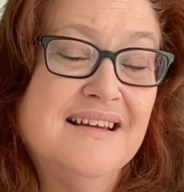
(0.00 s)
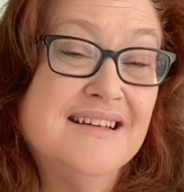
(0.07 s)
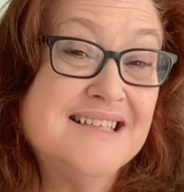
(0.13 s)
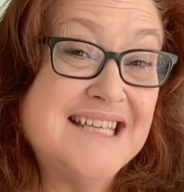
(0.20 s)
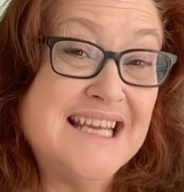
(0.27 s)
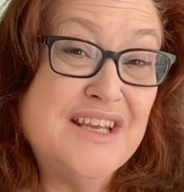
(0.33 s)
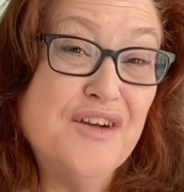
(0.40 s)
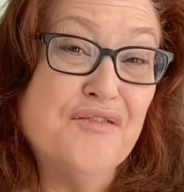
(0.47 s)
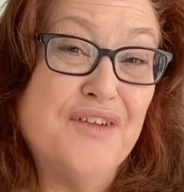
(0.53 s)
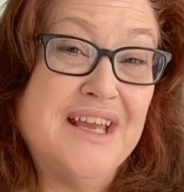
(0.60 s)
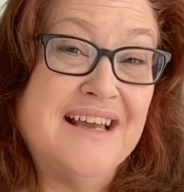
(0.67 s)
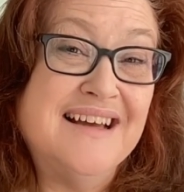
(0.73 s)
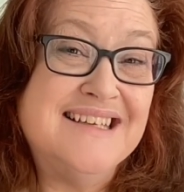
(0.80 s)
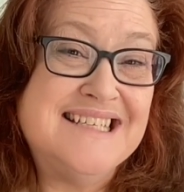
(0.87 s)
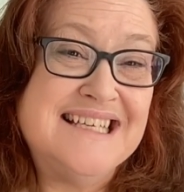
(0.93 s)
Take your
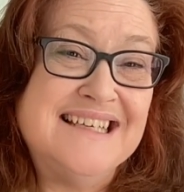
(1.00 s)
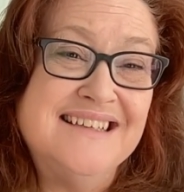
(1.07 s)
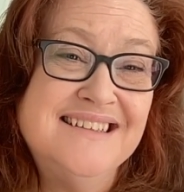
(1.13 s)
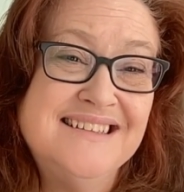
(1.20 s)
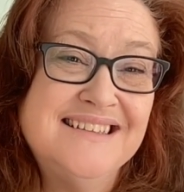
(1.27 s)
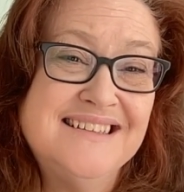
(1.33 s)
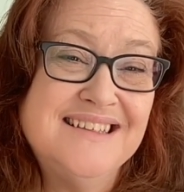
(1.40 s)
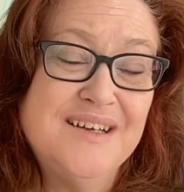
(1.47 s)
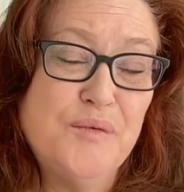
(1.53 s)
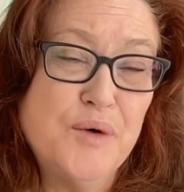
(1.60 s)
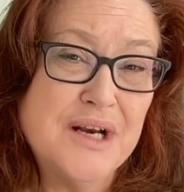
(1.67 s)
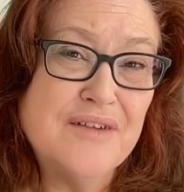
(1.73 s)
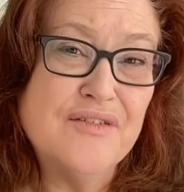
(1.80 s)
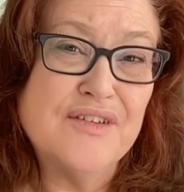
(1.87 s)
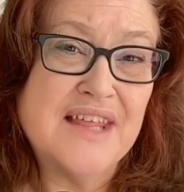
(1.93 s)
vague idea,
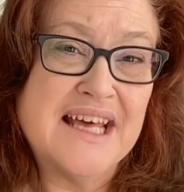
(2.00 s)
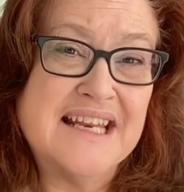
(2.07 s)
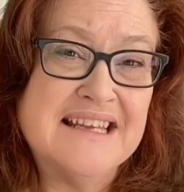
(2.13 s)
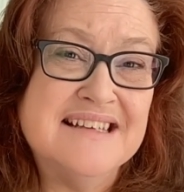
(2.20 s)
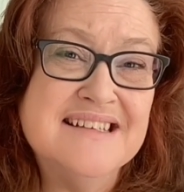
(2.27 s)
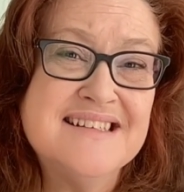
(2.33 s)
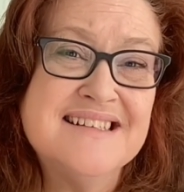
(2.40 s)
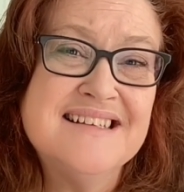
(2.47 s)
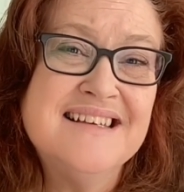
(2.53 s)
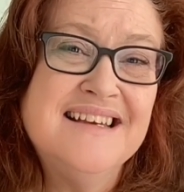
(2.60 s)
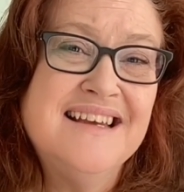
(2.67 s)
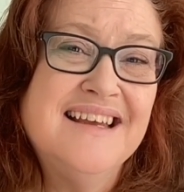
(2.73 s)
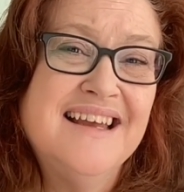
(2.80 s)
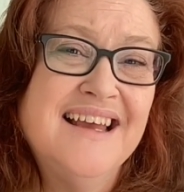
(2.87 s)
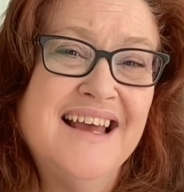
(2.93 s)
whatever that is,
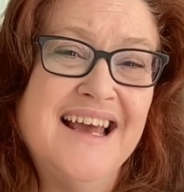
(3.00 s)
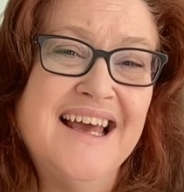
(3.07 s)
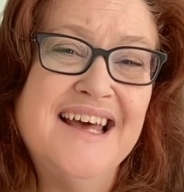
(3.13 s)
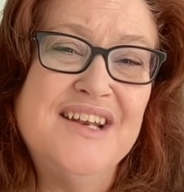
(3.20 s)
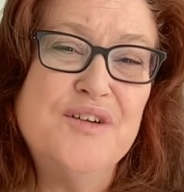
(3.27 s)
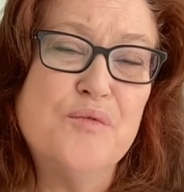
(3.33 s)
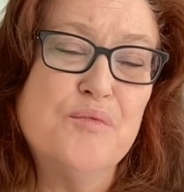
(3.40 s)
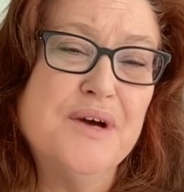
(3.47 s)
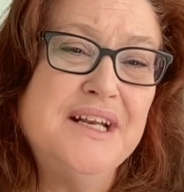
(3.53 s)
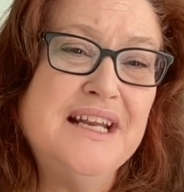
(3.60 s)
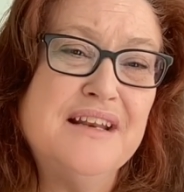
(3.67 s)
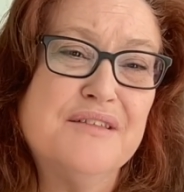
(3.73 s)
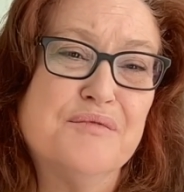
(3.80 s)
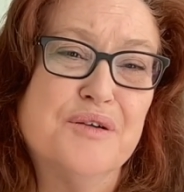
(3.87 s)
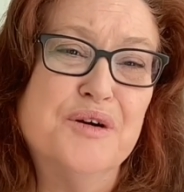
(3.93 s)
and run
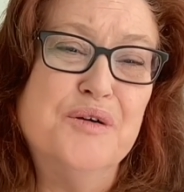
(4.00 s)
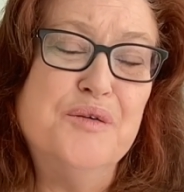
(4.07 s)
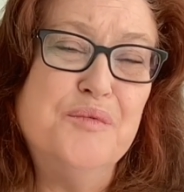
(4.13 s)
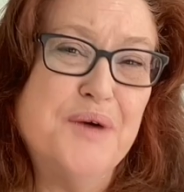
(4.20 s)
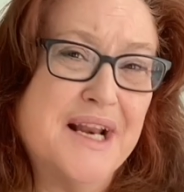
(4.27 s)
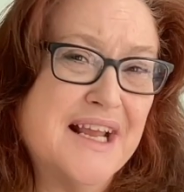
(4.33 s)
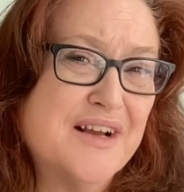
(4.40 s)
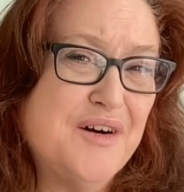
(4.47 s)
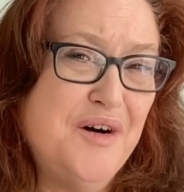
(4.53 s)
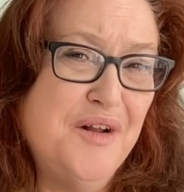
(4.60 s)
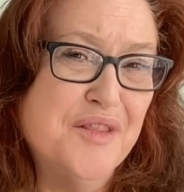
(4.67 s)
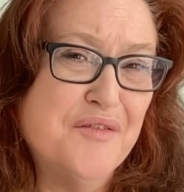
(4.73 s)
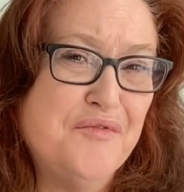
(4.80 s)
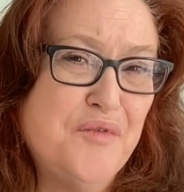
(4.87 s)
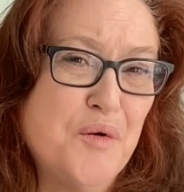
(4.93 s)
it through what I call
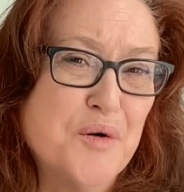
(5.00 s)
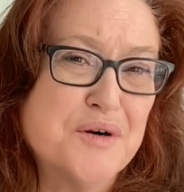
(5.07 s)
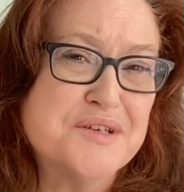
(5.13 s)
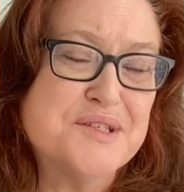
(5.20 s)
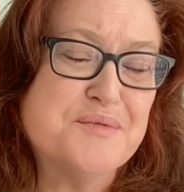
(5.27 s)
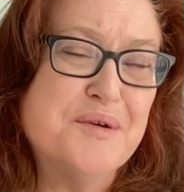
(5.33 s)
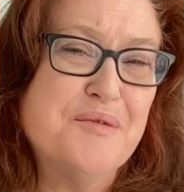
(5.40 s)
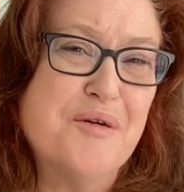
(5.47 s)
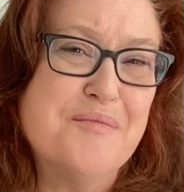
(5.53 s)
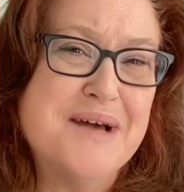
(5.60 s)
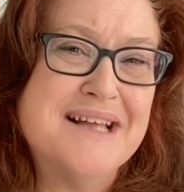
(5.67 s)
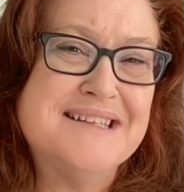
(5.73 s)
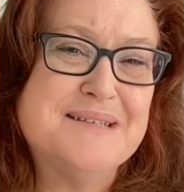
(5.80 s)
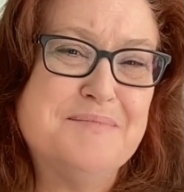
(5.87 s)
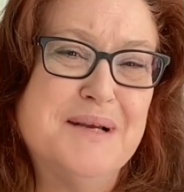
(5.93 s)
the 4 sweet
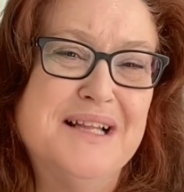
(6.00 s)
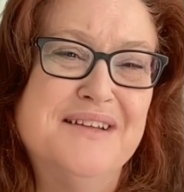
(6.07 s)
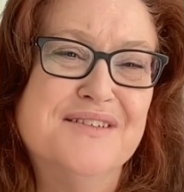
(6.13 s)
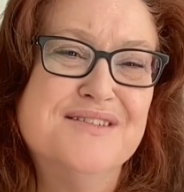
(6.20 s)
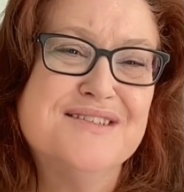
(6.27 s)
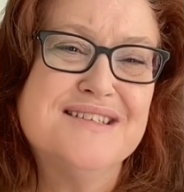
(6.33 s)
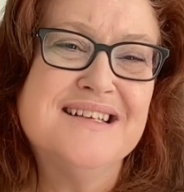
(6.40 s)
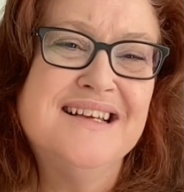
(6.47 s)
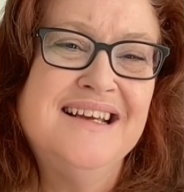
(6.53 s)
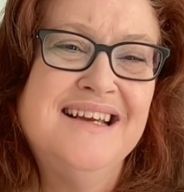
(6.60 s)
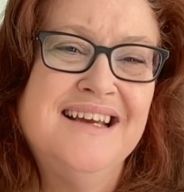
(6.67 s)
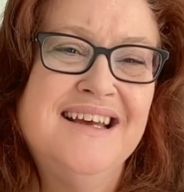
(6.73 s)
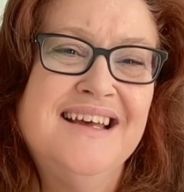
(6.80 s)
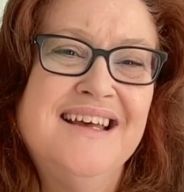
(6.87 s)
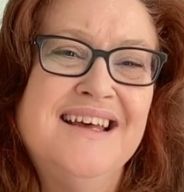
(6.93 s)
romance pillars.
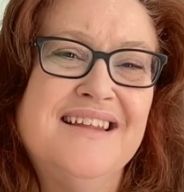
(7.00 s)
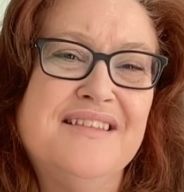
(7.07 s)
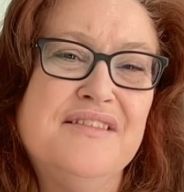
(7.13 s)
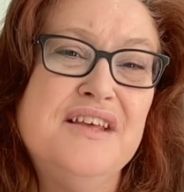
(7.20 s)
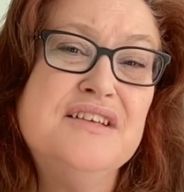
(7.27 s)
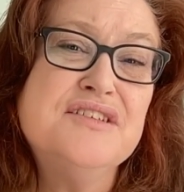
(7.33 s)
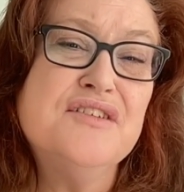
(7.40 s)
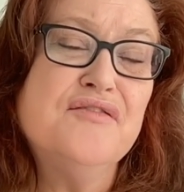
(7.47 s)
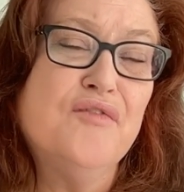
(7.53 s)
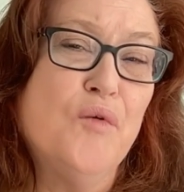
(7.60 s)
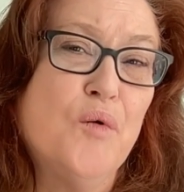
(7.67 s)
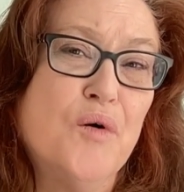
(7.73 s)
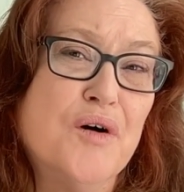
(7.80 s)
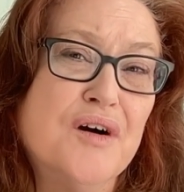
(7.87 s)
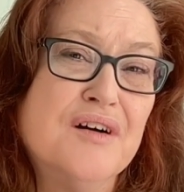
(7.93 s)
These are
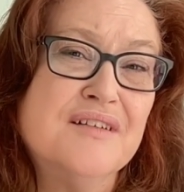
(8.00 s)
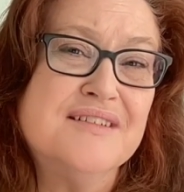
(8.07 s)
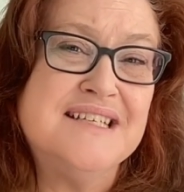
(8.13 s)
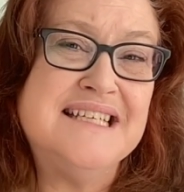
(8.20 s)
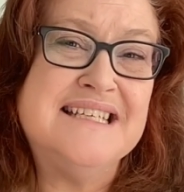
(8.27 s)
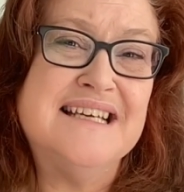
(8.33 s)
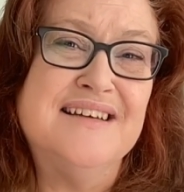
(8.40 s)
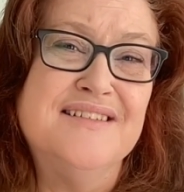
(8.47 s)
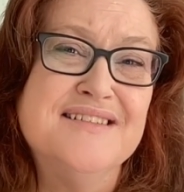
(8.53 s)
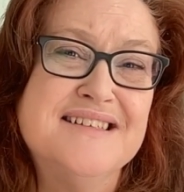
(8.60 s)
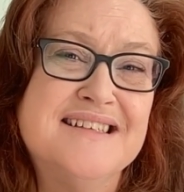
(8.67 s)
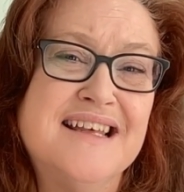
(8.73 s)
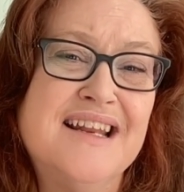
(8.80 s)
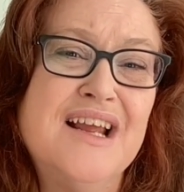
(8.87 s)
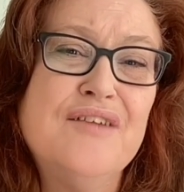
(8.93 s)
4
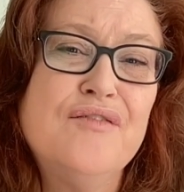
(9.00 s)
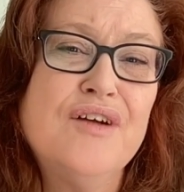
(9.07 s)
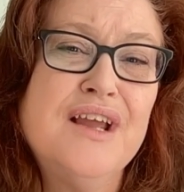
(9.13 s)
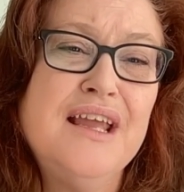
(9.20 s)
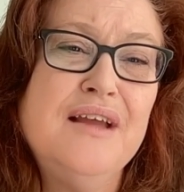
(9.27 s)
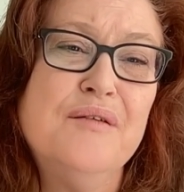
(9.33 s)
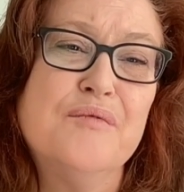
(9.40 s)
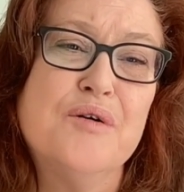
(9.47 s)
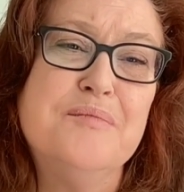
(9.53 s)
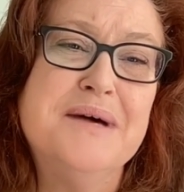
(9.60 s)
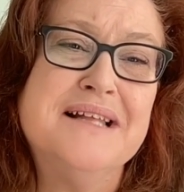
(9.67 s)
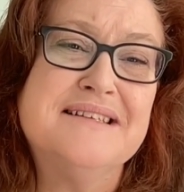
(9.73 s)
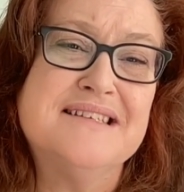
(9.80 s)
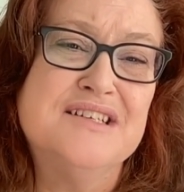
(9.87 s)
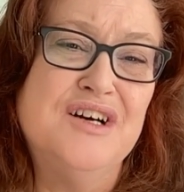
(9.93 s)
details that every
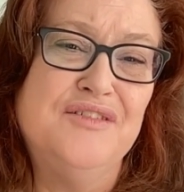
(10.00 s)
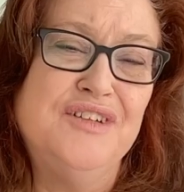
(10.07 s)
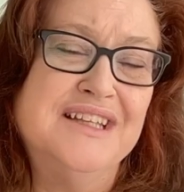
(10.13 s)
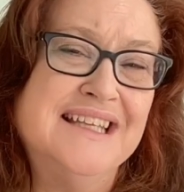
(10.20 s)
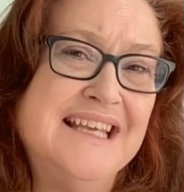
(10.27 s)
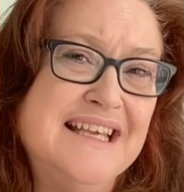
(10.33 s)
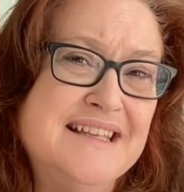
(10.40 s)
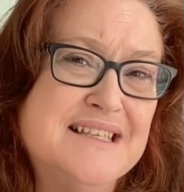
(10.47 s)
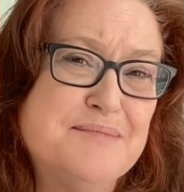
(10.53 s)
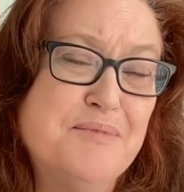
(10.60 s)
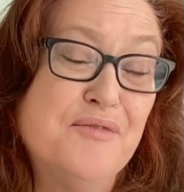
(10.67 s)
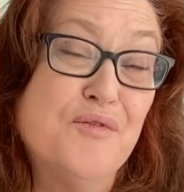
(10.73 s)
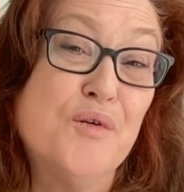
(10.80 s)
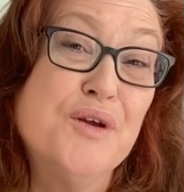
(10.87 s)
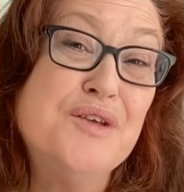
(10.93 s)
romance novel needs
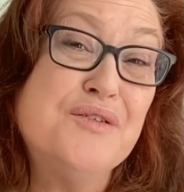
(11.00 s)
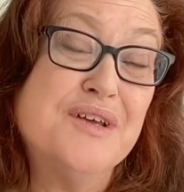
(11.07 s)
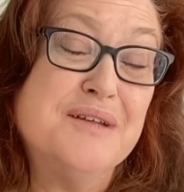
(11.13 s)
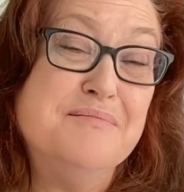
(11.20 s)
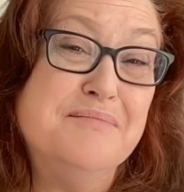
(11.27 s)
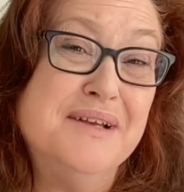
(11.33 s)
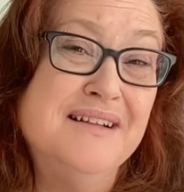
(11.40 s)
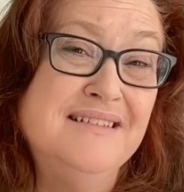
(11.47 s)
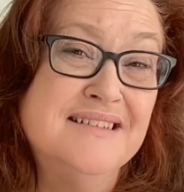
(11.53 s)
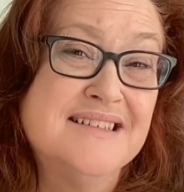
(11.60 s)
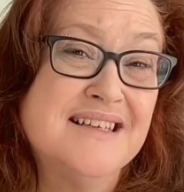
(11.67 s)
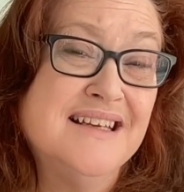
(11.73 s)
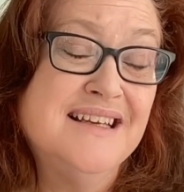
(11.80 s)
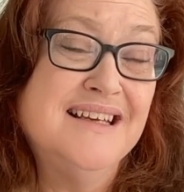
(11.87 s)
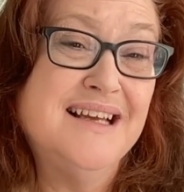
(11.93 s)
before you can
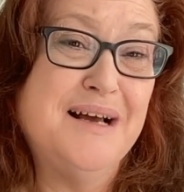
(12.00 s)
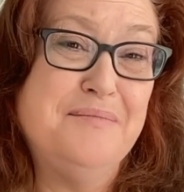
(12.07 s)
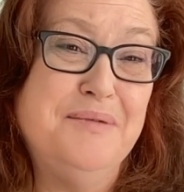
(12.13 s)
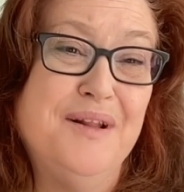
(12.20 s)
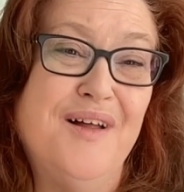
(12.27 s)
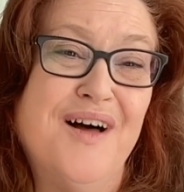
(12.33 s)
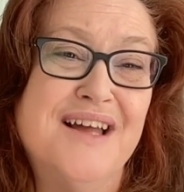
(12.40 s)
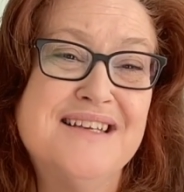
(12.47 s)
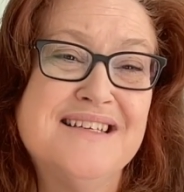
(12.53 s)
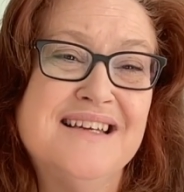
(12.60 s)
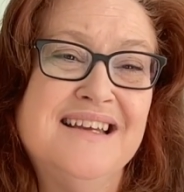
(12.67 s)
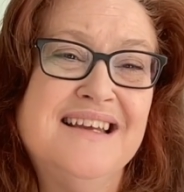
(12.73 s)
build a plot.